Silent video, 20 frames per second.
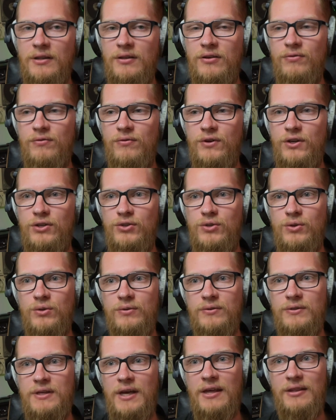the
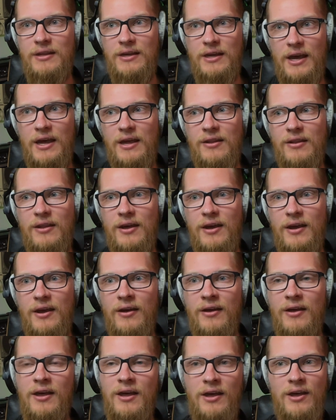visuals at the end there
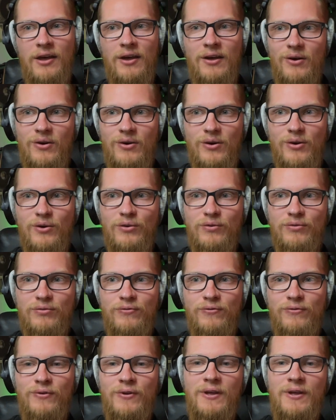of